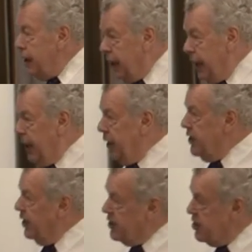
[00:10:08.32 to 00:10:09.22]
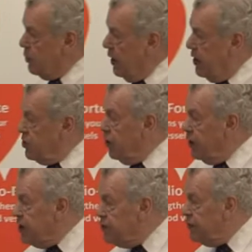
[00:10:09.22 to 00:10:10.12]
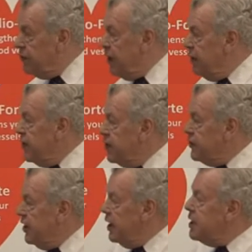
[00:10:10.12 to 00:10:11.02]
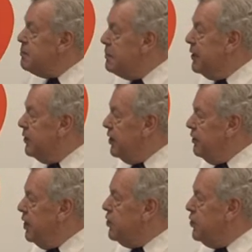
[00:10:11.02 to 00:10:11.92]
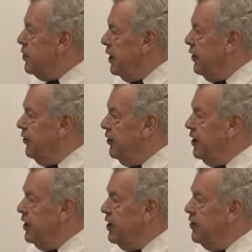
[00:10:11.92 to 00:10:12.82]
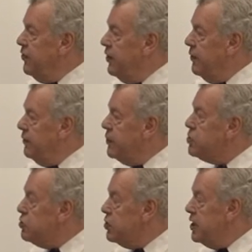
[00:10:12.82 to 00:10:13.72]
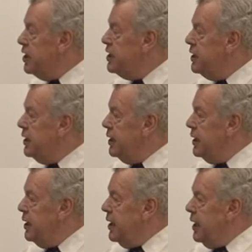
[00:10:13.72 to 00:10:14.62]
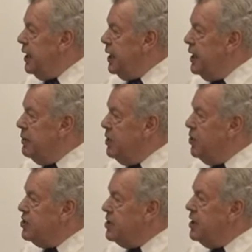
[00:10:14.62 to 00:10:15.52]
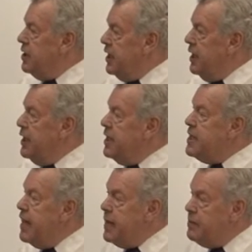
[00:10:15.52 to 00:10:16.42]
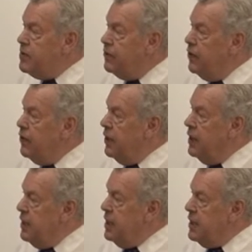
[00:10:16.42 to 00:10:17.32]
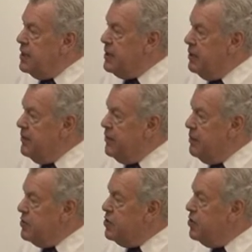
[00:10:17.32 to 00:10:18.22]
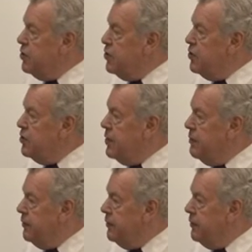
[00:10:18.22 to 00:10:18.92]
And this is where I took this from one of his monthly recordings that he does, or did. Then we looked at the names for some of the pharmaceuticals,